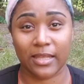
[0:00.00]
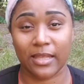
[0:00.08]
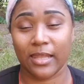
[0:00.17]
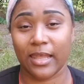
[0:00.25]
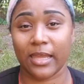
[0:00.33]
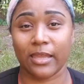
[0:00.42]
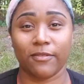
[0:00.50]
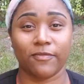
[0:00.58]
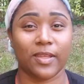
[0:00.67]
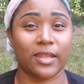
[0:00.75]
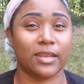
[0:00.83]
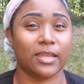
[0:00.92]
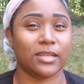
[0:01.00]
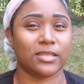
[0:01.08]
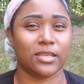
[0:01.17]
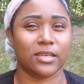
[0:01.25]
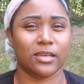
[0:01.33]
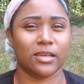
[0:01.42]
like if they need
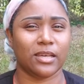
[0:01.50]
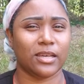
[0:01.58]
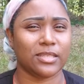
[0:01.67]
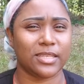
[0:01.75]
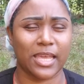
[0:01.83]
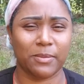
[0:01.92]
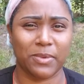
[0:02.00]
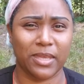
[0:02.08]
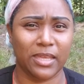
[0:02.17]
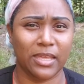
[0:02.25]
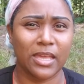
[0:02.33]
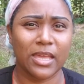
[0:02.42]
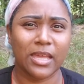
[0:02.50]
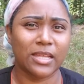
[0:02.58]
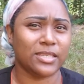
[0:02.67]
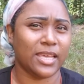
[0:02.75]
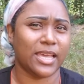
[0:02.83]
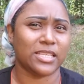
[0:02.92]
to contact me
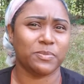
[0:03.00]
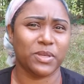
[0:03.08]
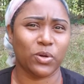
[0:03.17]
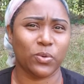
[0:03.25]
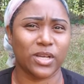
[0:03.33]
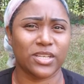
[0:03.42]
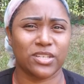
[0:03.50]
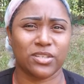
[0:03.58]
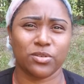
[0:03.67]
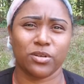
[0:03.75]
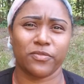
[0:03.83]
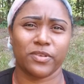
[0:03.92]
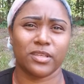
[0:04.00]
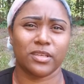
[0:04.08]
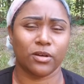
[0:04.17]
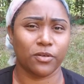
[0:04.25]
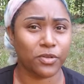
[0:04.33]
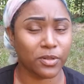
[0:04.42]
to ask me questions, or if it, you
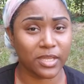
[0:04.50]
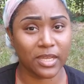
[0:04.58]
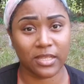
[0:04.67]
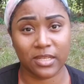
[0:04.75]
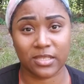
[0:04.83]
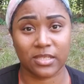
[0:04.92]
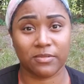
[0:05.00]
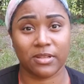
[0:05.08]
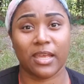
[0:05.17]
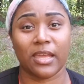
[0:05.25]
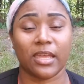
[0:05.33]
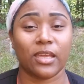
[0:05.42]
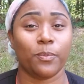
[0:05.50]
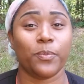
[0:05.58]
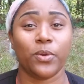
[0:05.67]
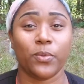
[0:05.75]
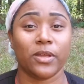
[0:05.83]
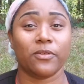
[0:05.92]
know, if you think that it's something I can help
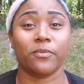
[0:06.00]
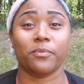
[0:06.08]
you with,